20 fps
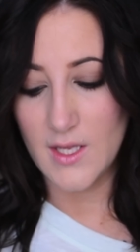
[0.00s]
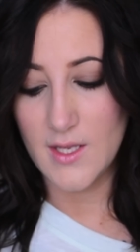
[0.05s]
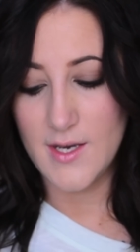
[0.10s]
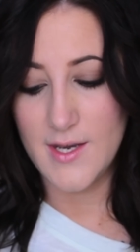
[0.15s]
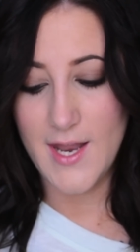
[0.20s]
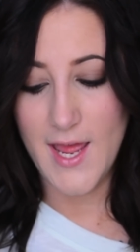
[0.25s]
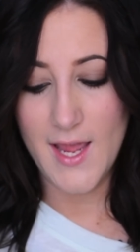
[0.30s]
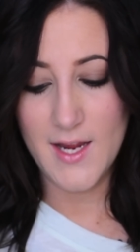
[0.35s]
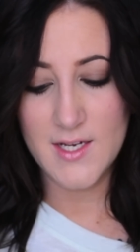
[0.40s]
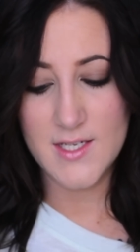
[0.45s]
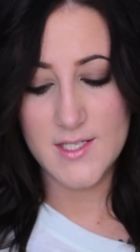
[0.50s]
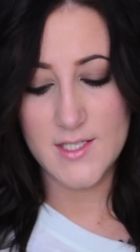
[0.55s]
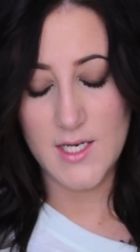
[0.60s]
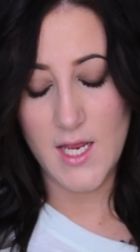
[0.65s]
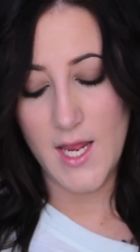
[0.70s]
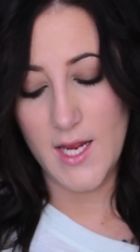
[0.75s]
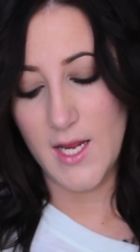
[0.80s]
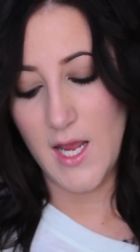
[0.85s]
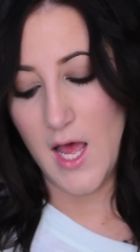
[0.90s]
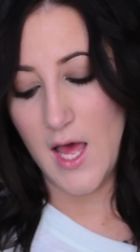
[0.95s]
Next,
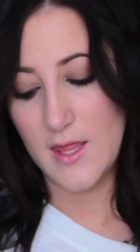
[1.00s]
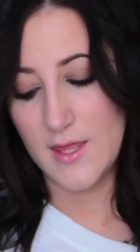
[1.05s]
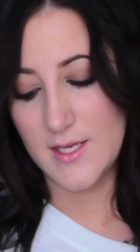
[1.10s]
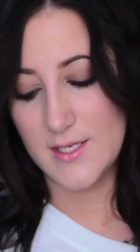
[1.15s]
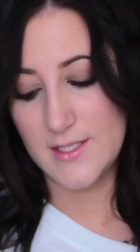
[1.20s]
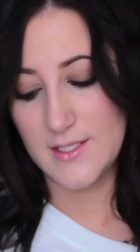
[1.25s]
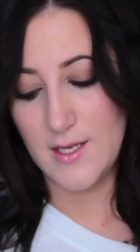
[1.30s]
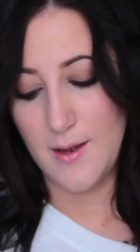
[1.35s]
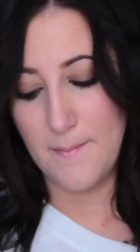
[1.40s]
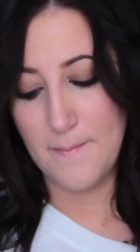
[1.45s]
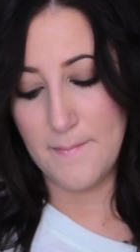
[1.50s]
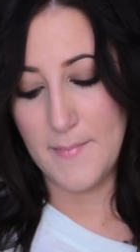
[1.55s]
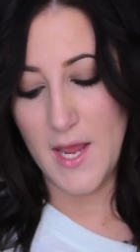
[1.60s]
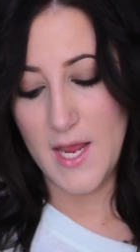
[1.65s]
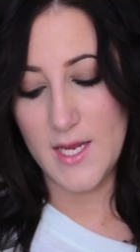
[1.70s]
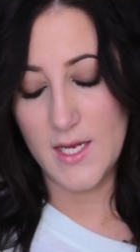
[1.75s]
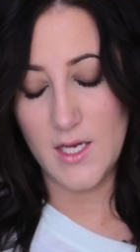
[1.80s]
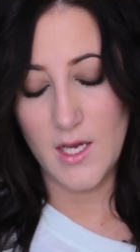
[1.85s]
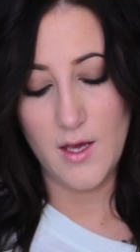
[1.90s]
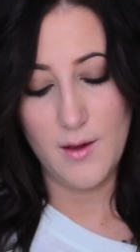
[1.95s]
I got this
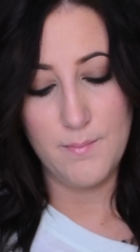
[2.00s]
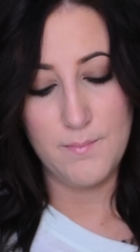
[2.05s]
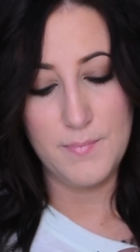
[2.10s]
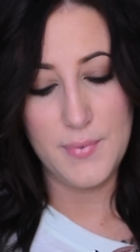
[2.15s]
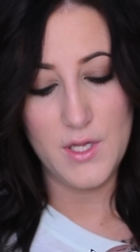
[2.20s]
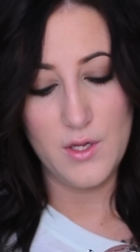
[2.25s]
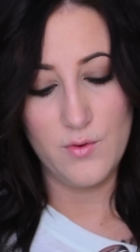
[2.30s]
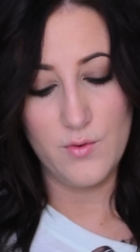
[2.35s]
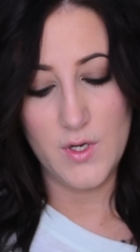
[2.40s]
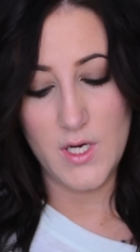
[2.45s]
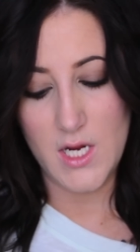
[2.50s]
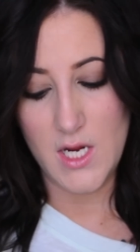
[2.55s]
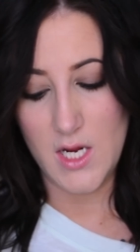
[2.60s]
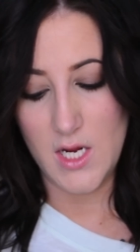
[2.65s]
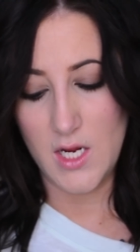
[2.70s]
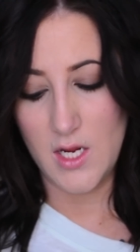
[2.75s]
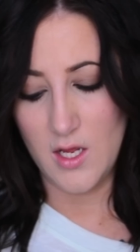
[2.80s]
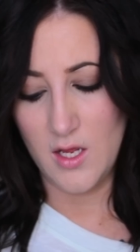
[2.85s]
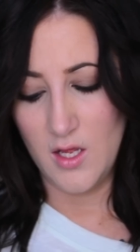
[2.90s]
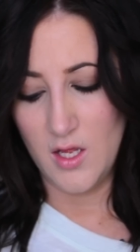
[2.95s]
Mica
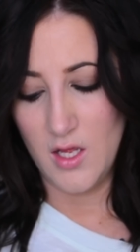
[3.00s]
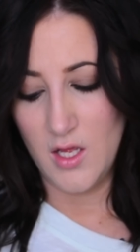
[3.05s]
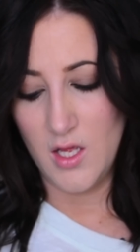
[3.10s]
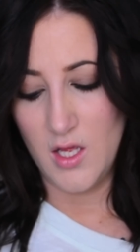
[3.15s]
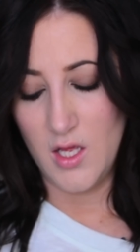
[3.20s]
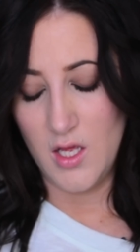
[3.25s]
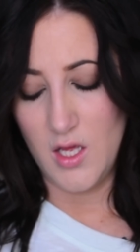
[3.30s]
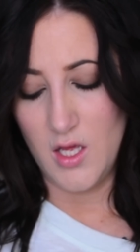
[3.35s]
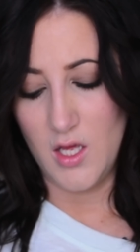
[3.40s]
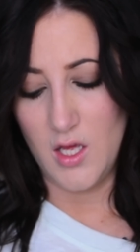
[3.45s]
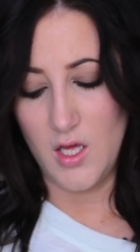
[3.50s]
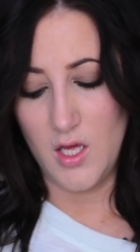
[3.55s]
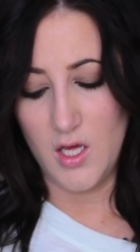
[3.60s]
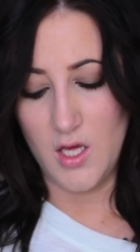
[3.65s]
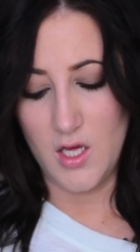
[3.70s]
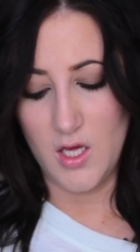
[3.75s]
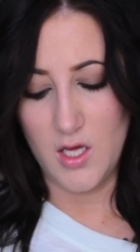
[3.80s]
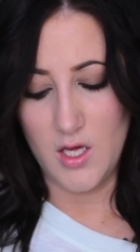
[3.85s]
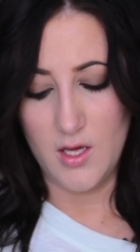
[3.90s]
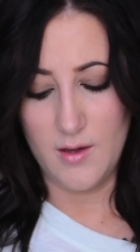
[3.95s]
Beauty
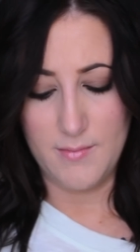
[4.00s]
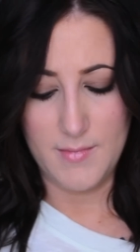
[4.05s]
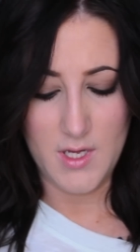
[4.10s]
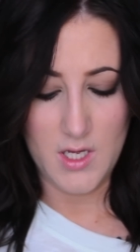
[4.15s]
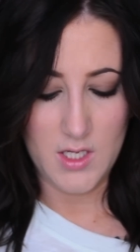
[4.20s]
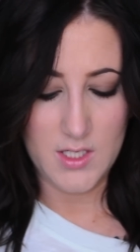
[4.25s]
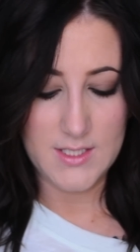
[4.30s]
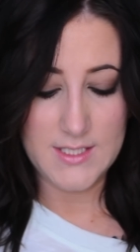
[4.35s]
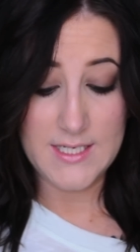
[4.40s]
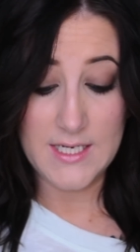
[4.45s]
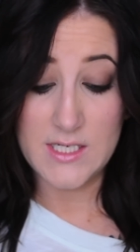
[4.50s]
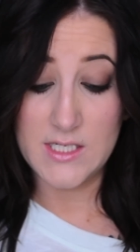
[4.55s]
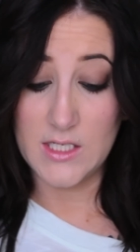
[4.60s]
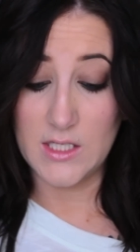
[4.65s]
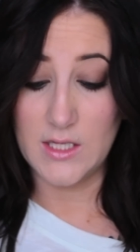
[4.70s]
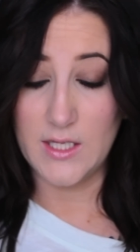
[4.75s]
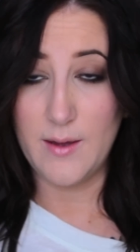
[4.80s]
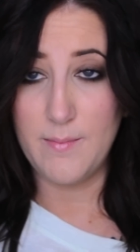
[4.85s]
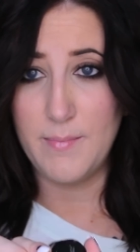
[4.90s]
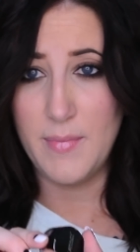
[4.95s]
um,
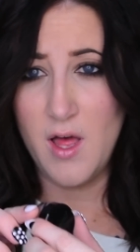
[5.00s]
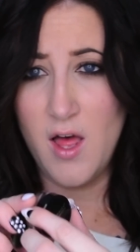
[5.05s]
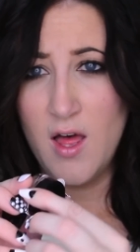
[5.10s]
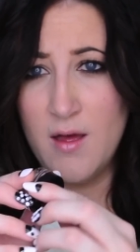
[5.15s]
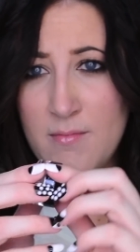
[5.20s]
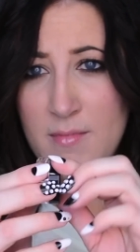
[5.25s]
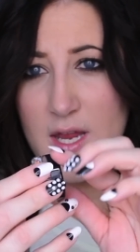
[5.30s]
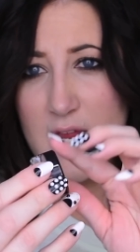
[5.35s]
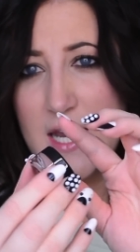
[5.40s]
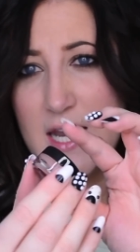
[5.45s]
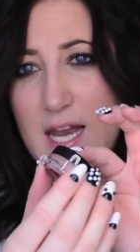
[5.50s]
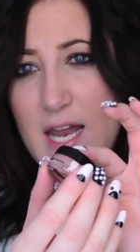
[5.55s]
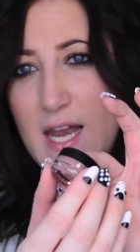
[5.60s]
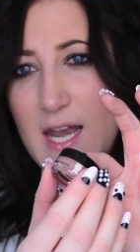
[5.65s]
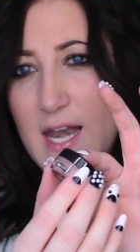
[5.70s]
Tinted Lip Balm in